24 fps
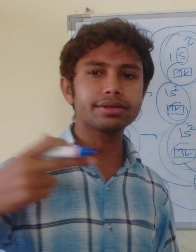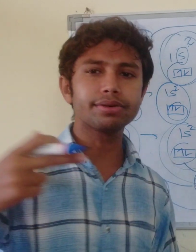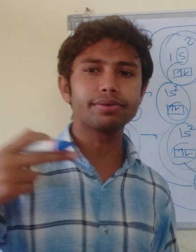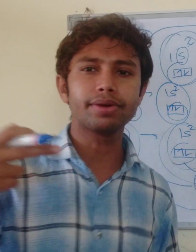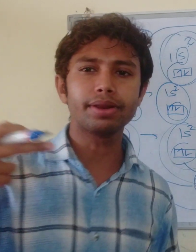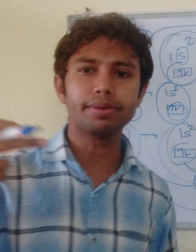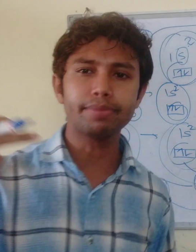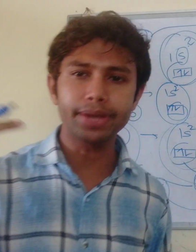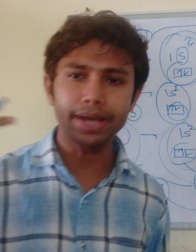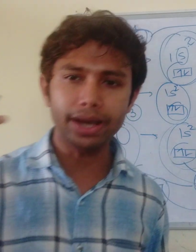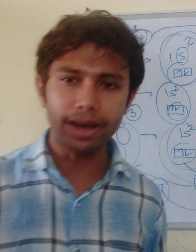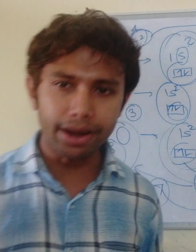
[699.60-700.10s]
will
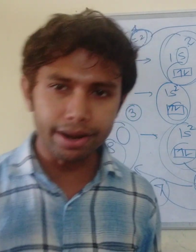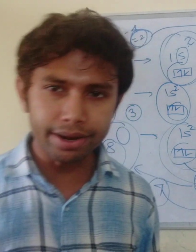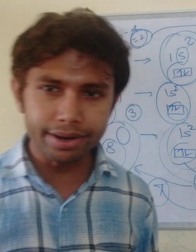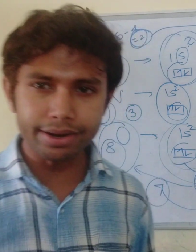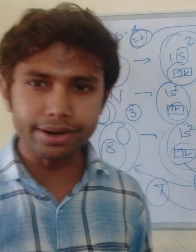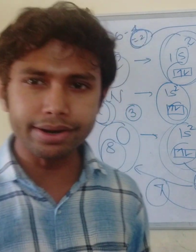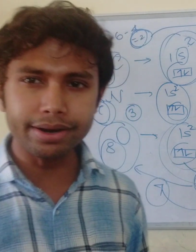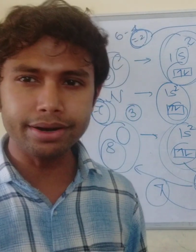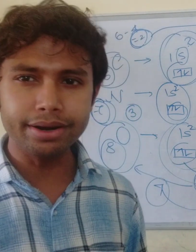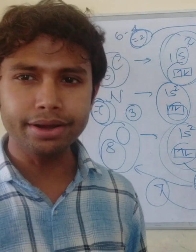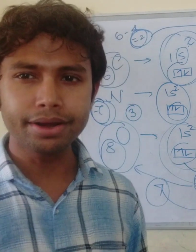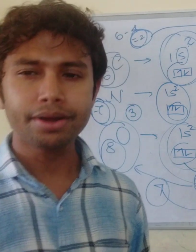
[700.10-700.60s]
be
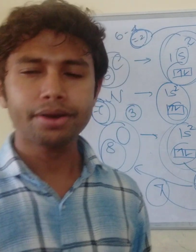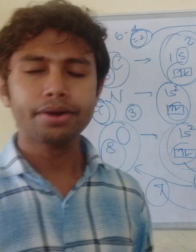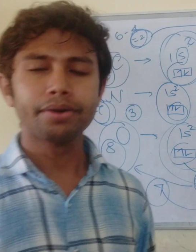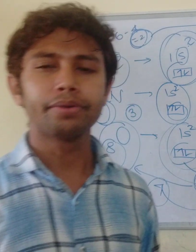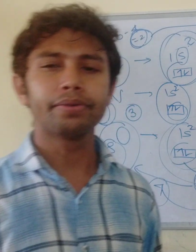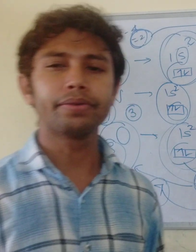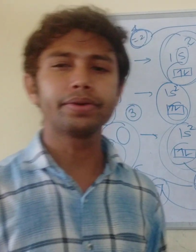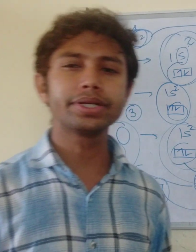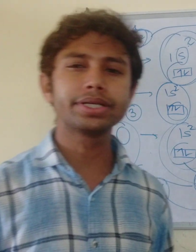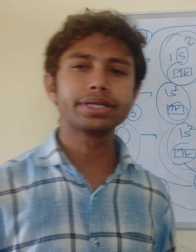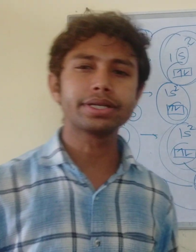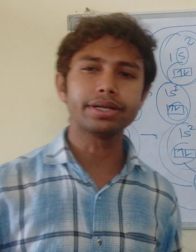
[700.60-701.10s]
higher,
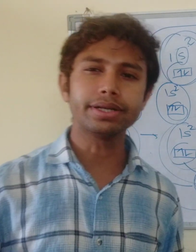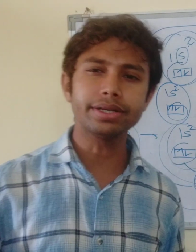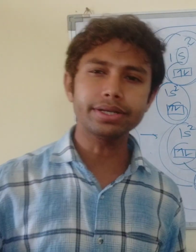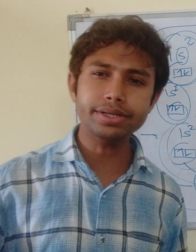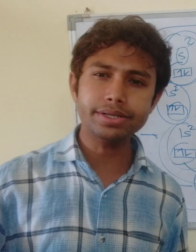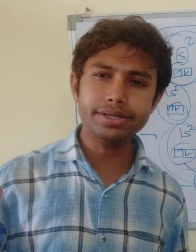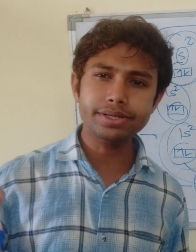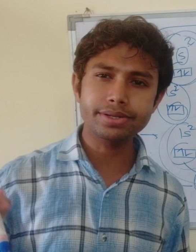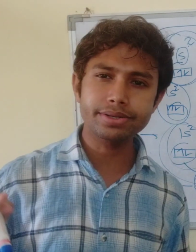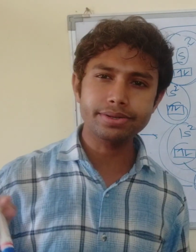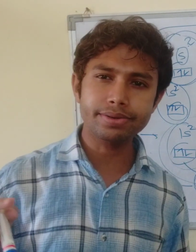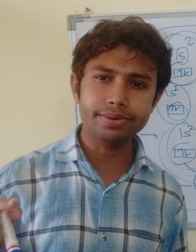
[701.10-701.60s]
which
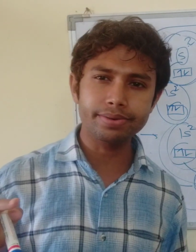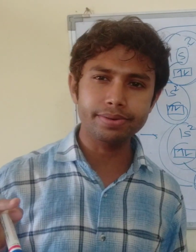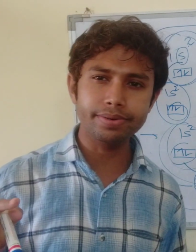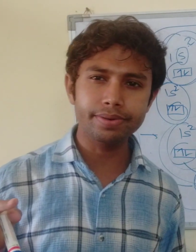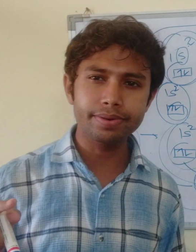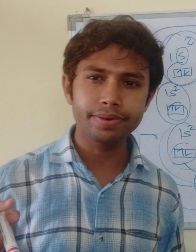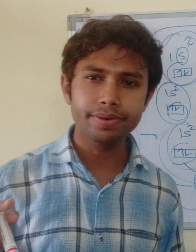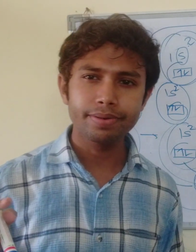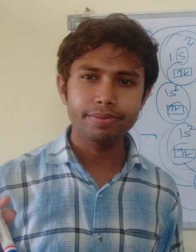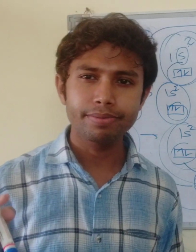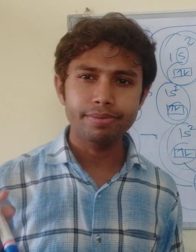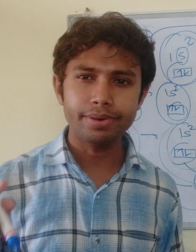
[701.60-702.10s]
leads
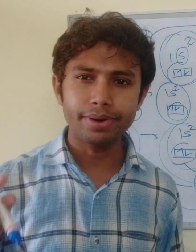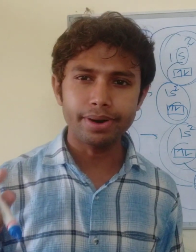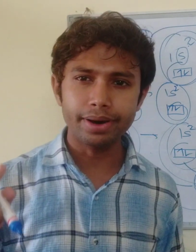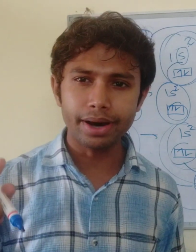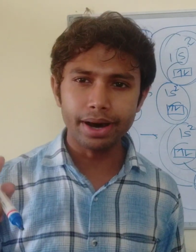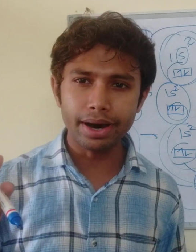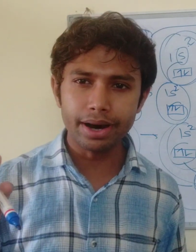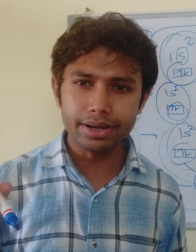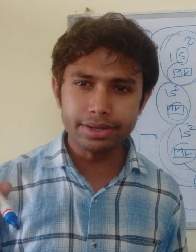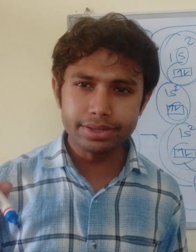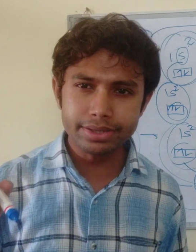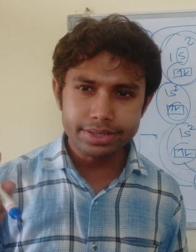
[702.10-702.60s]
to
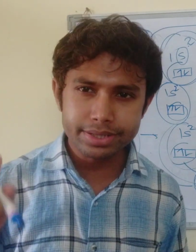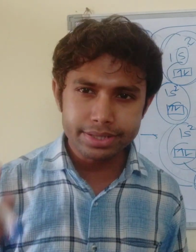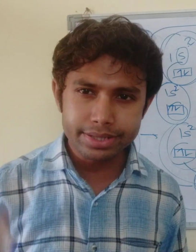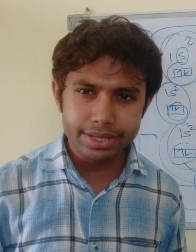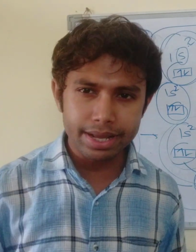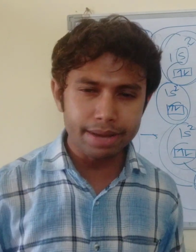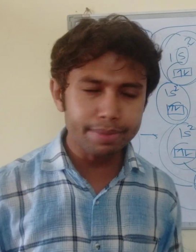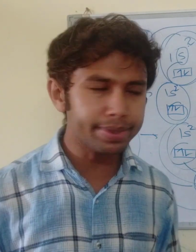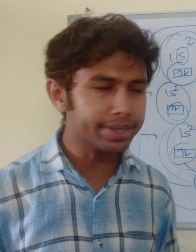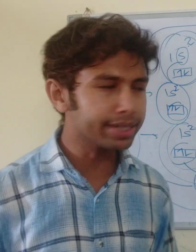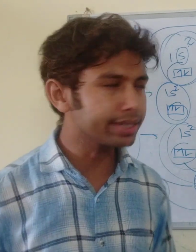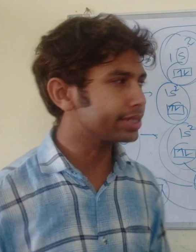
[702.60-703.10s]

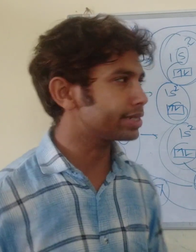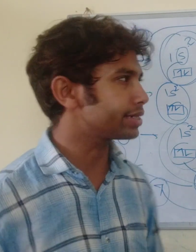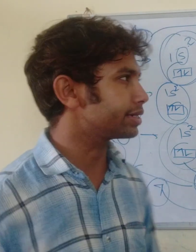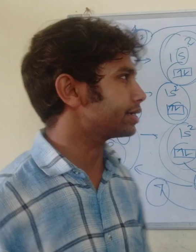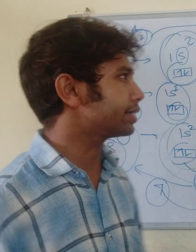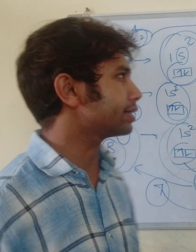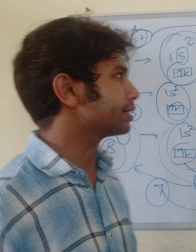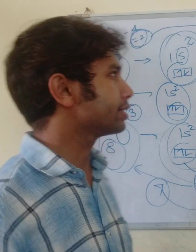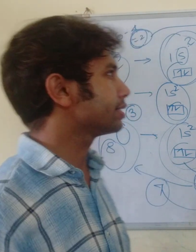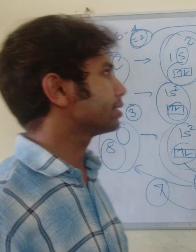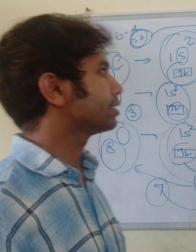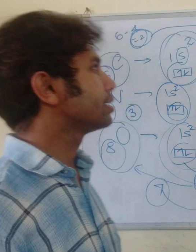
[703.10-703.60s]
instability,
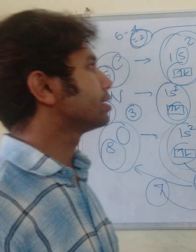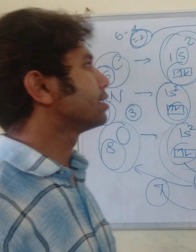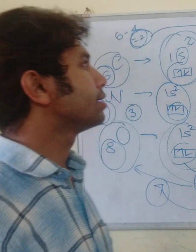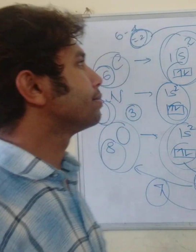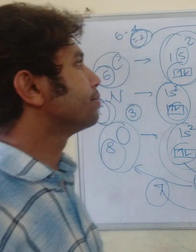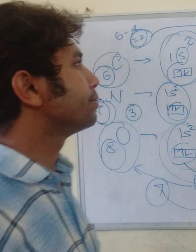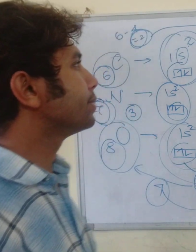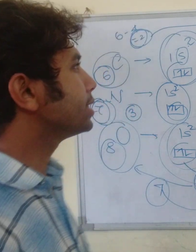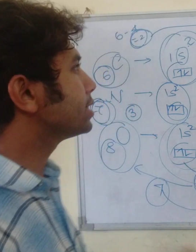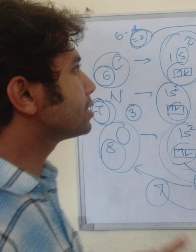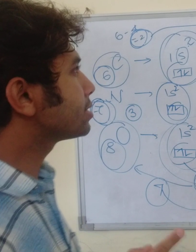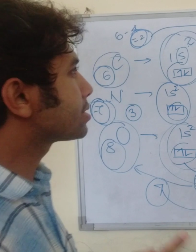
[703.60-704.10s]

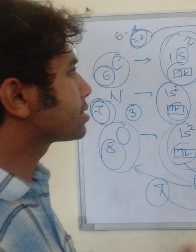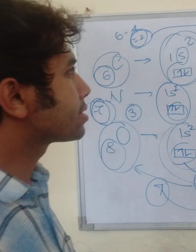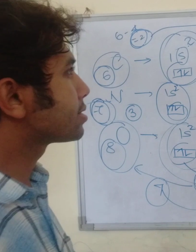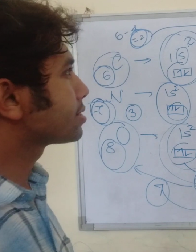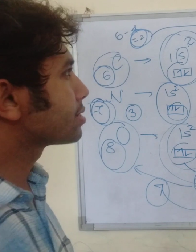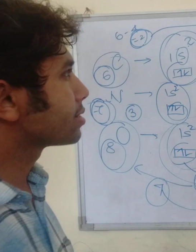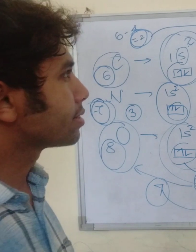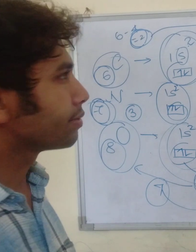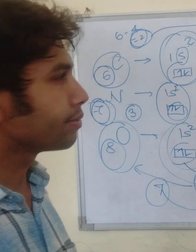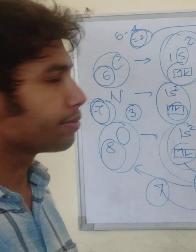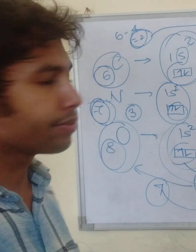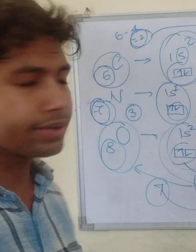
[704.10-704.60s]
means
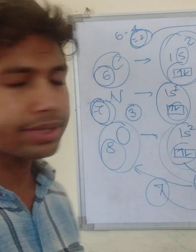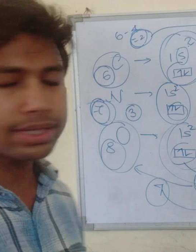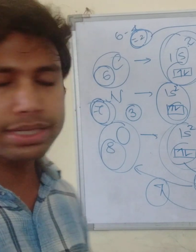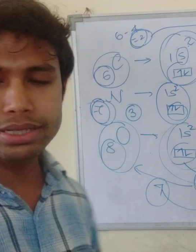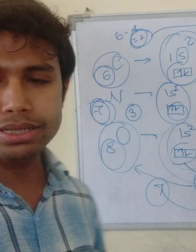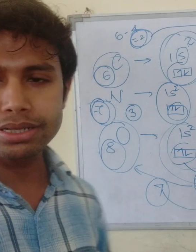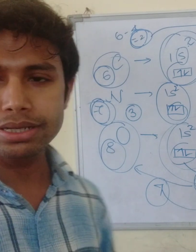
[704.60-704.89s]
which